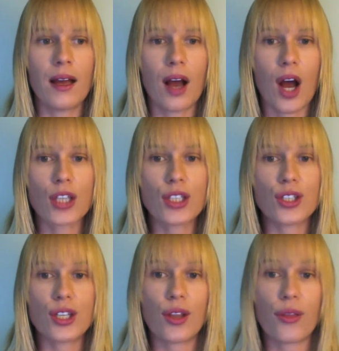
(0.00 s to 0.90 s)

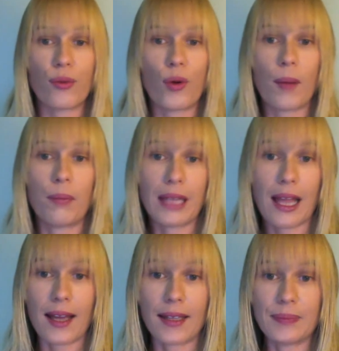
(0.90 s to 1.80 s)
oxygen through our
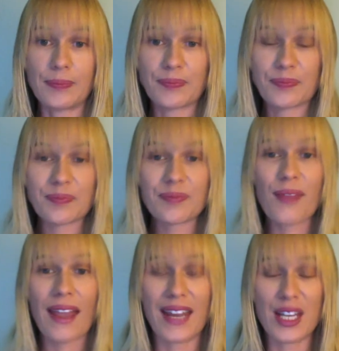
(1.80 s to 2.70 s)
blood.
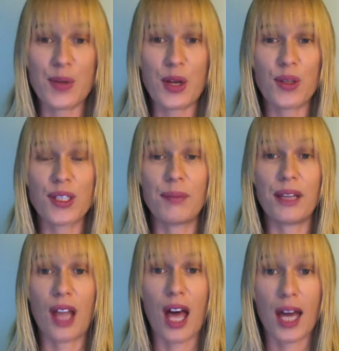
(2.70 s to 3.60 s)
And as we know, there's a
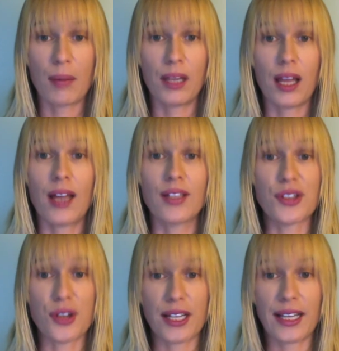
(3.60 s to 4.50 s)
lot of blood
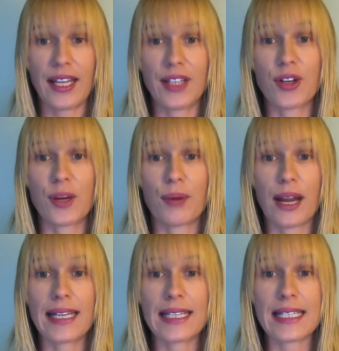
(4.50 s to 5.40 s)
circulating during
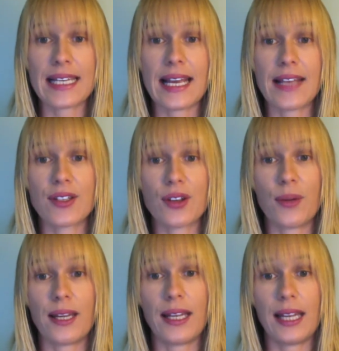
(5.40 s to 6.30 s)
pregnancy, and so
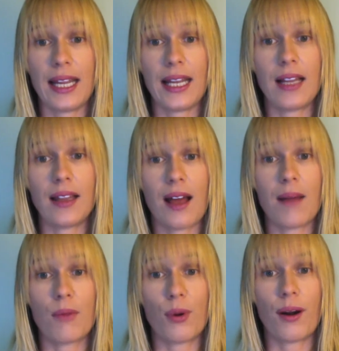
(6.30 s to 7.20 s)
we need a lot
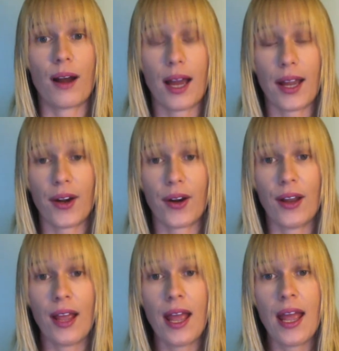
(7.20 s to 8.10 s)
more iron.
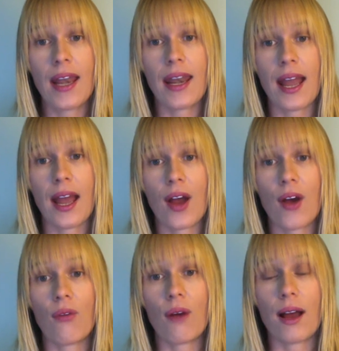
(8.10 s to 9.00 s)

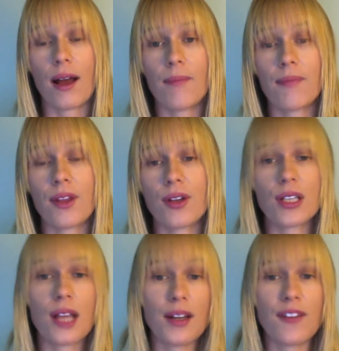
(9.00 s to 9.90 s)
Now, there's a
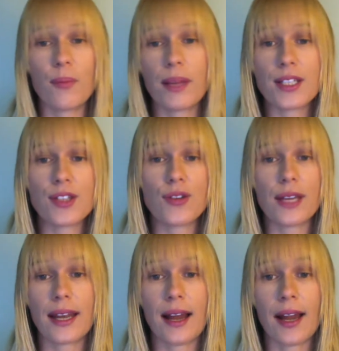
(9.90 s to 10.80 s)
lot of different places you
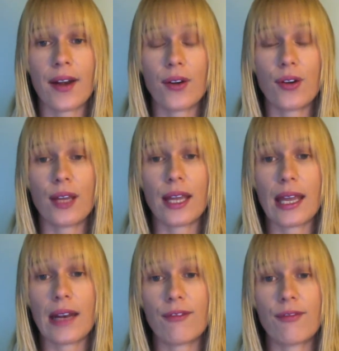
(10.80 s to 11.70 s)
can get iron. You can
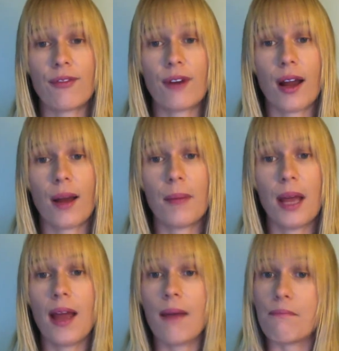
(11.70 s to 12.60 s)
get it from
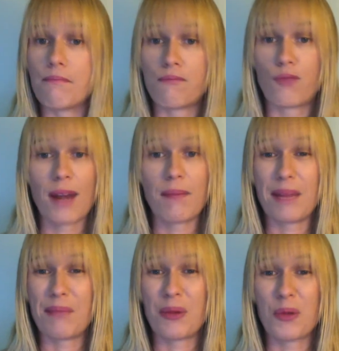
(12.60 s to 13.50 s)
red
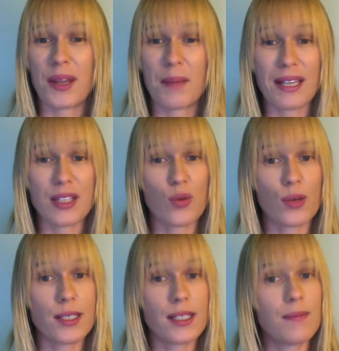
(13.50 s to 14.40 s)
meat being one of the best
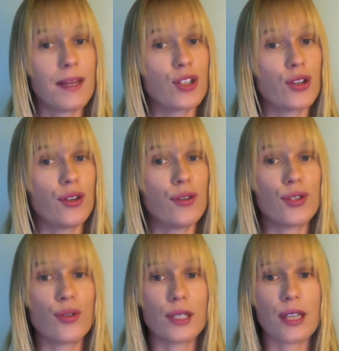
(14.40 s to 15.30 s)
sources. Make sure you
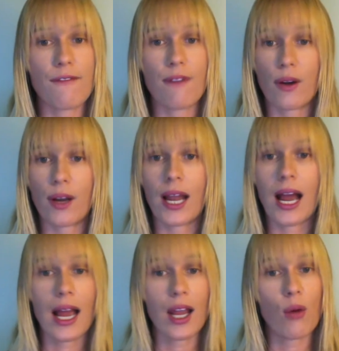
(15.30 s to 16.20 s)
source a very
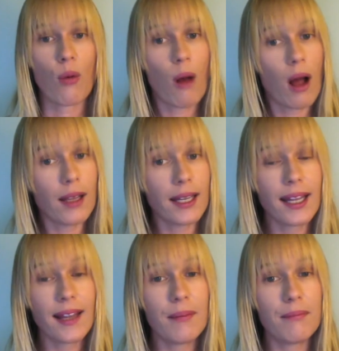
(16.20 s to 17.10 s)
high
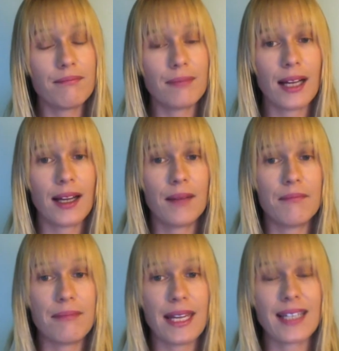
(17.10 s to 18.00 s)
quality
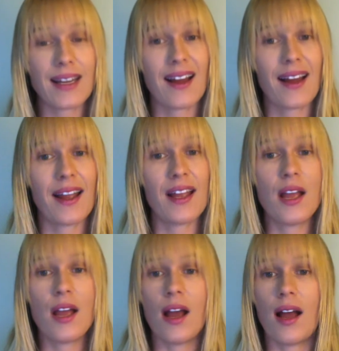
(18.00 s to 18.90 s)
meat. I
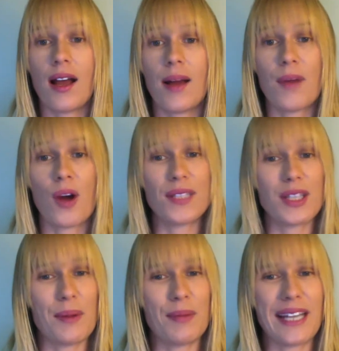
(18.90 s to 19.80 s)
always
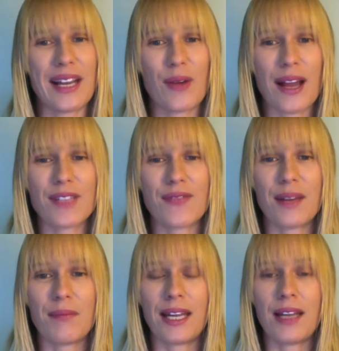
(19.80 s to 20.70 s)
tell people to get
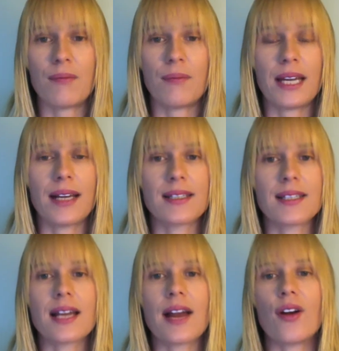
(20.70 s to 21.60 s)
grass-fed meat because
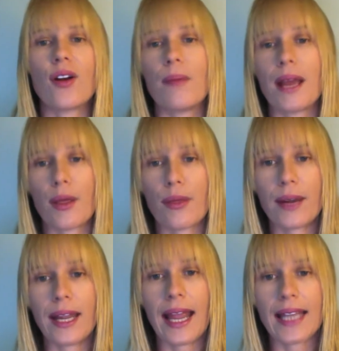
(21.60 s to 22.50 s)
it's higher in
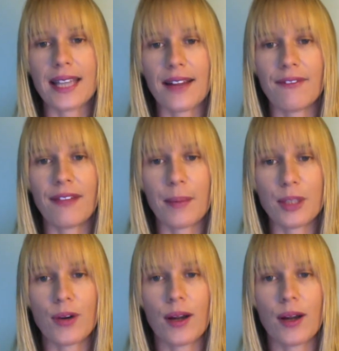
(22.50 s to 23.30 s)
omega-3, anti-inflammatory